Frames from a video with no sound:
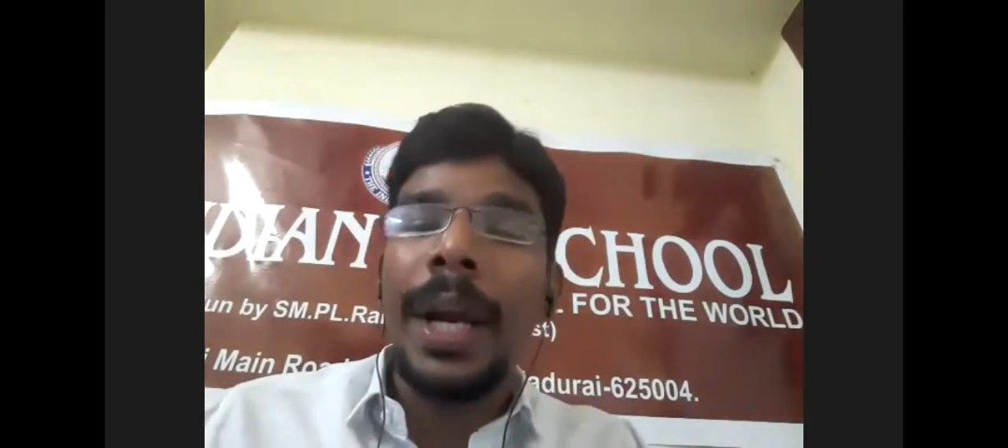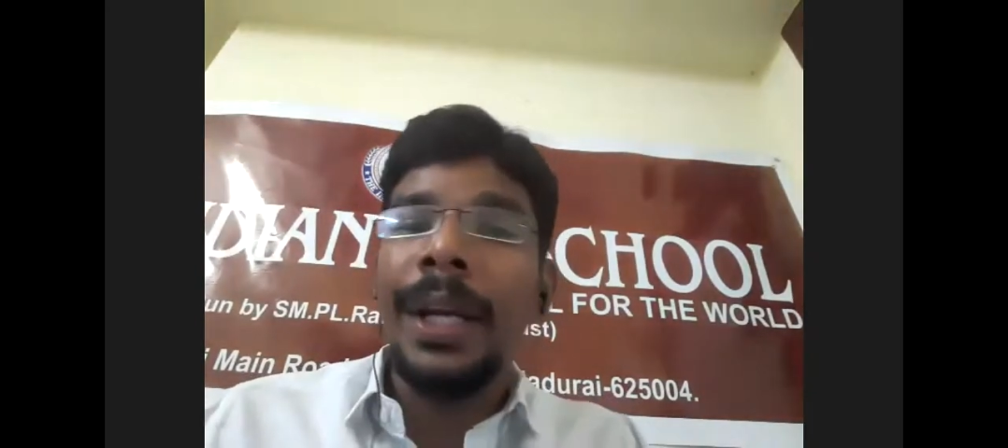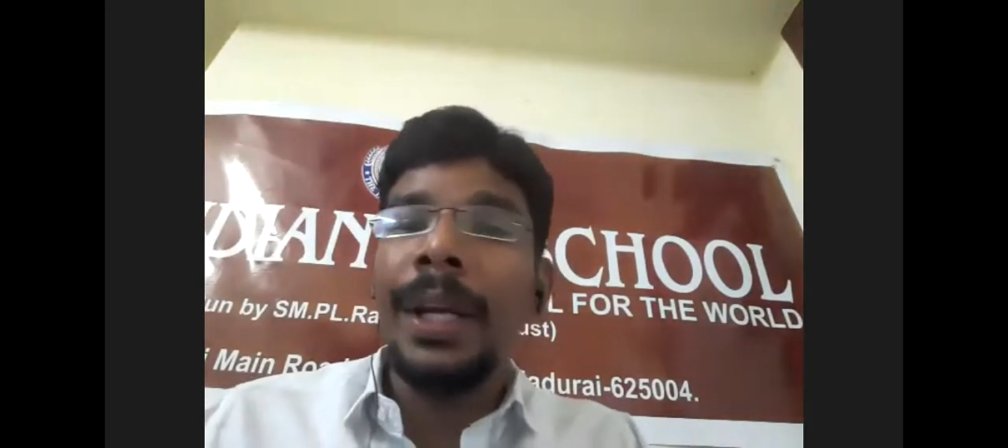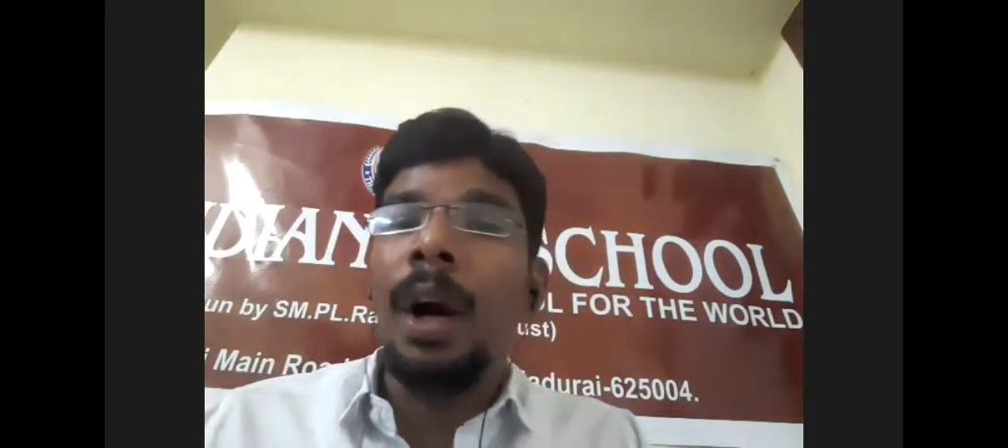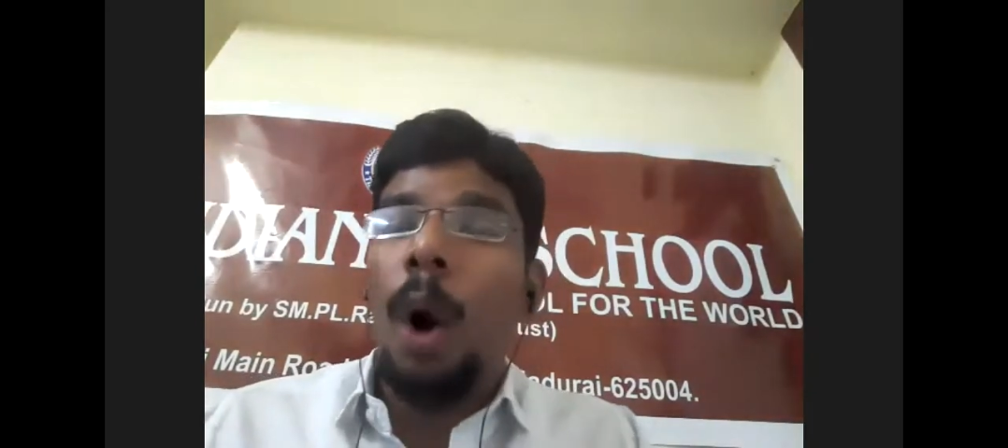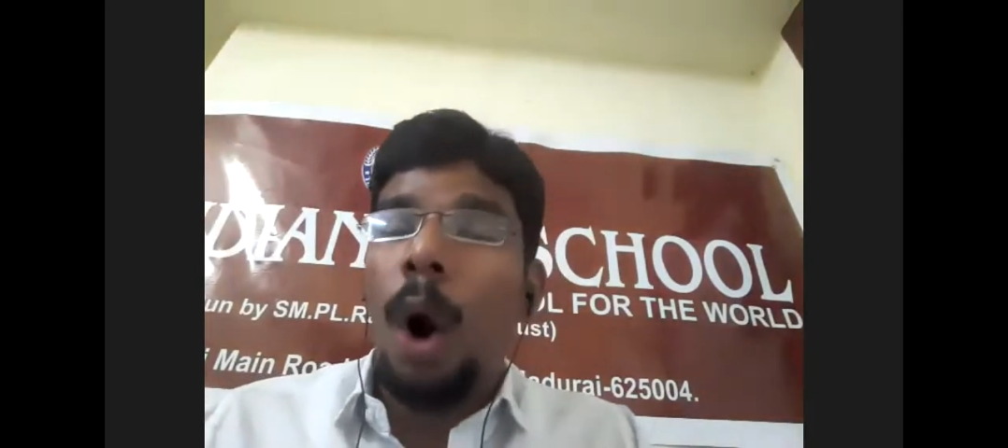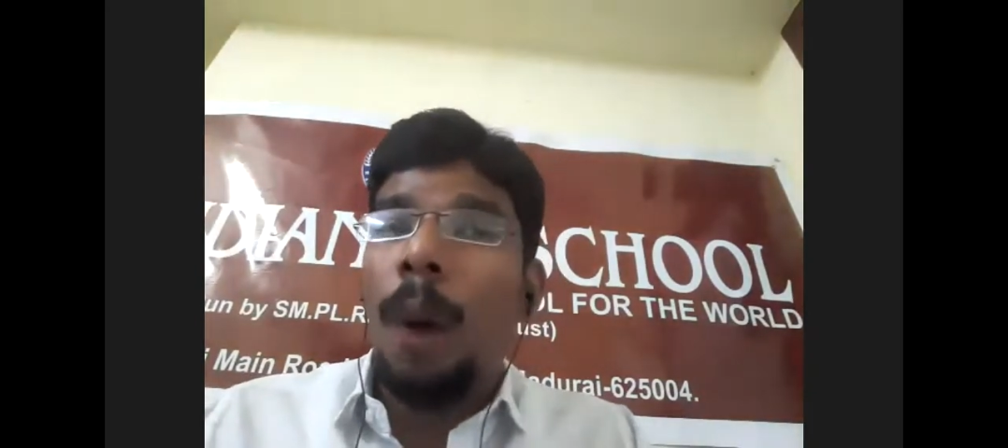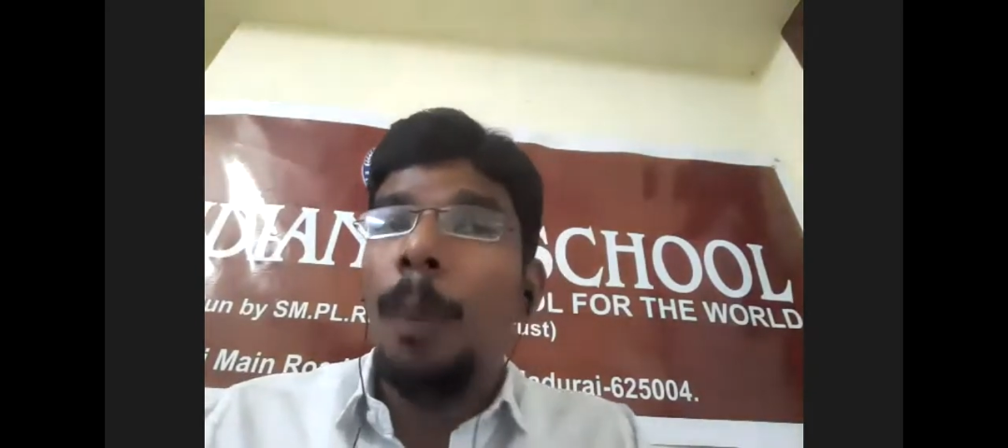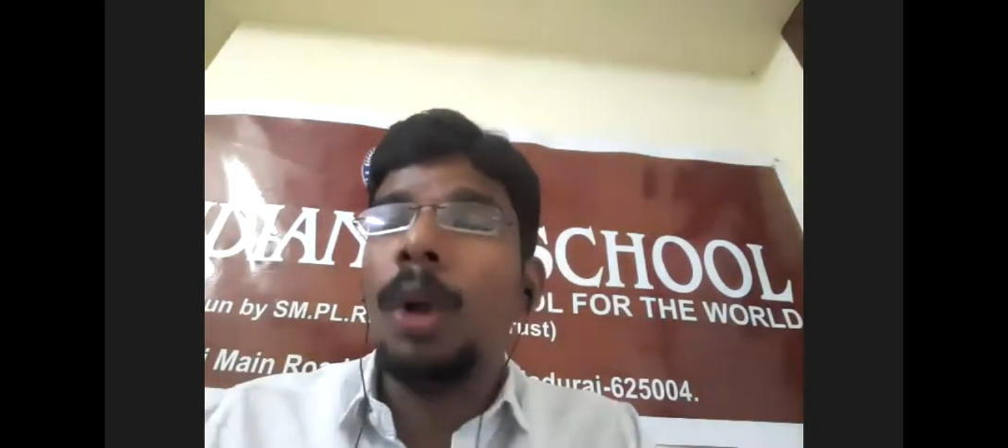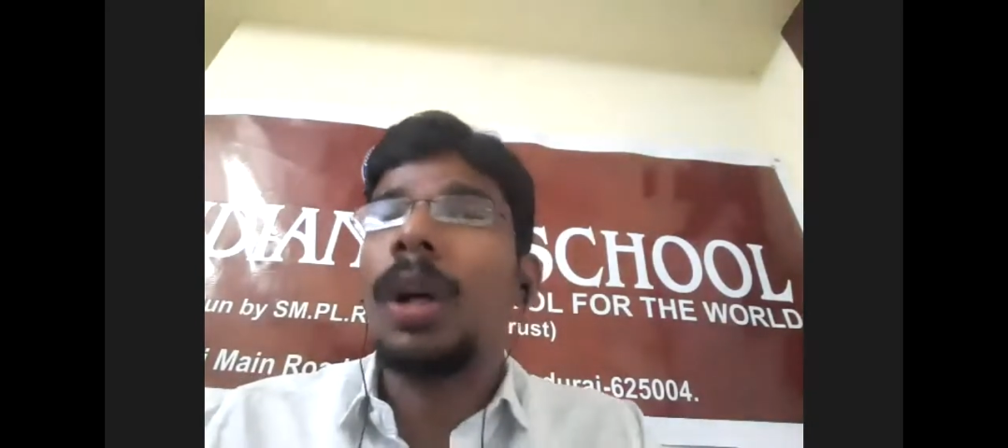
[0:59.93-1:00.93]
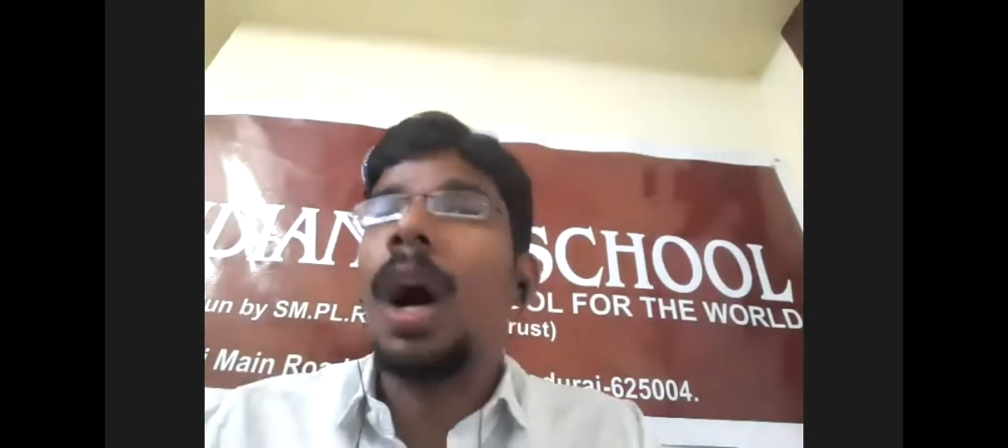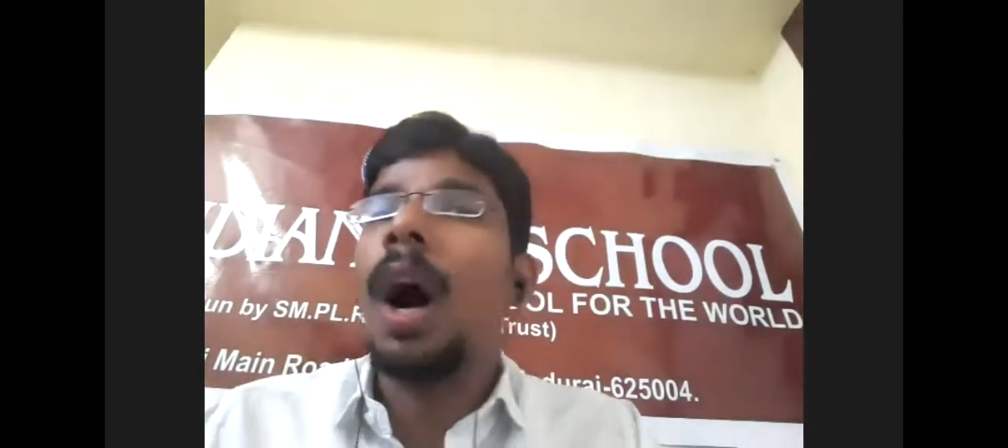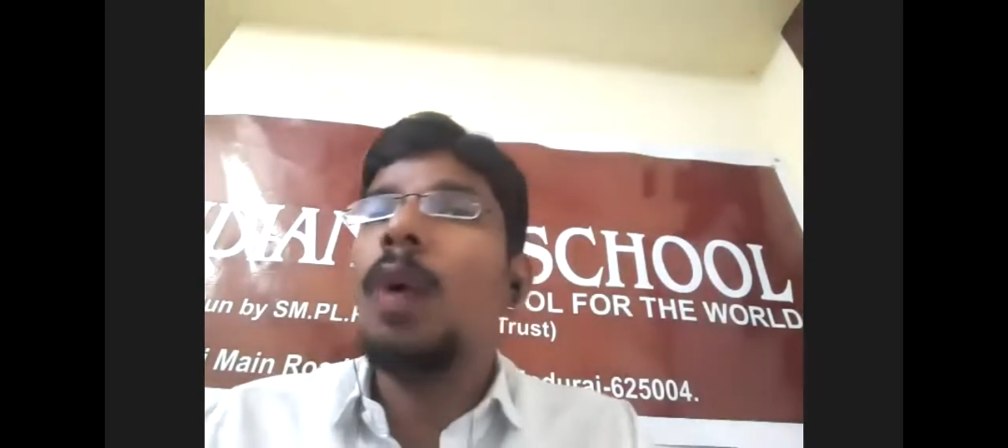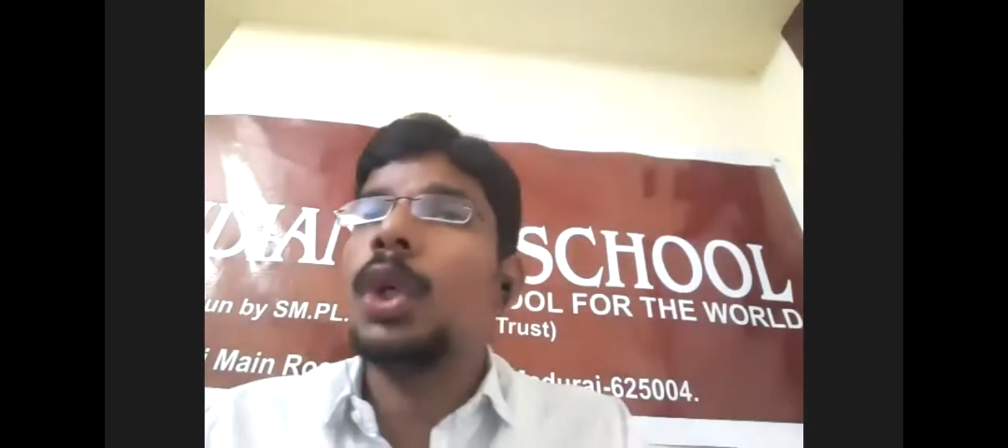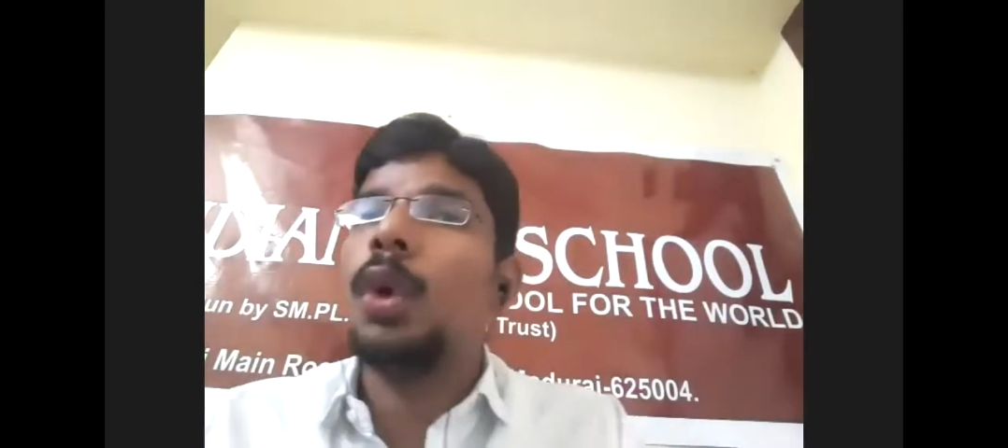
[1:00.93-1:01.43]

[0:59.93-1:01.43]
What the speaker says: idea about how to